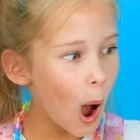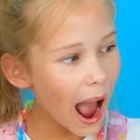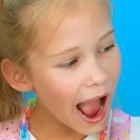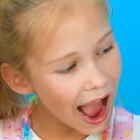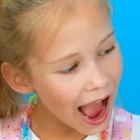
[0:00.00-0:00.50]

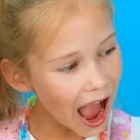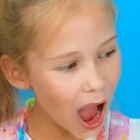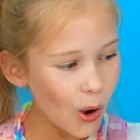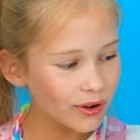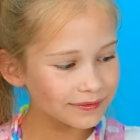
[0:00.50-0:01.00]

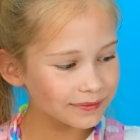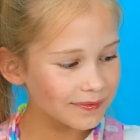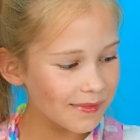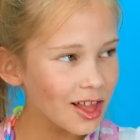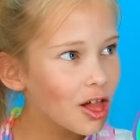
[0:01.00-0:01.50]

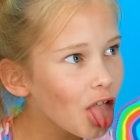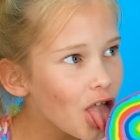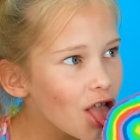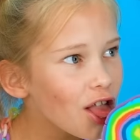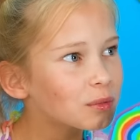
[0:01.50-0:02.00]
wow!
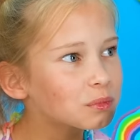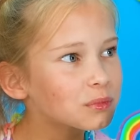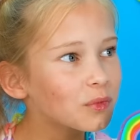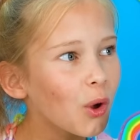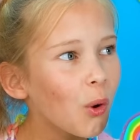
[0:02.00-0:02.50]

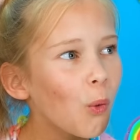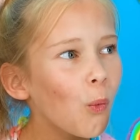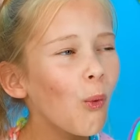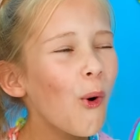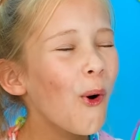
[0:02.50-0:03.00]
Rainbow.
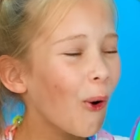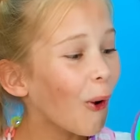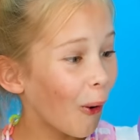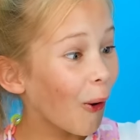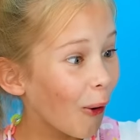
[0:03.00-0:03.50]

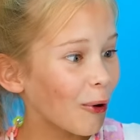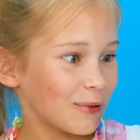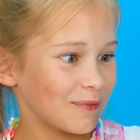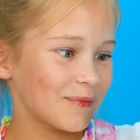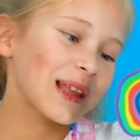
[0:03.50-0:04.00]
Oh
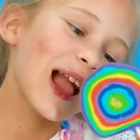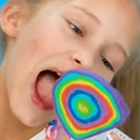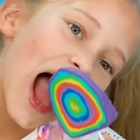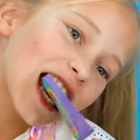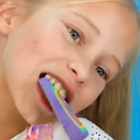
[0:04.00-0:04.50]
yeah!
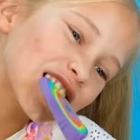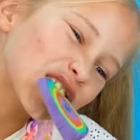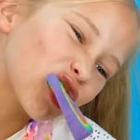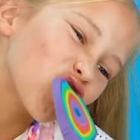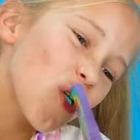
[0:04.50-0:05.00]
Looks like
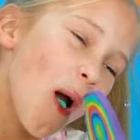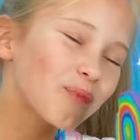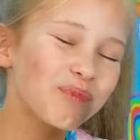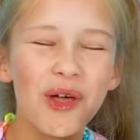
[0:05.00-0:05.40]
we've got a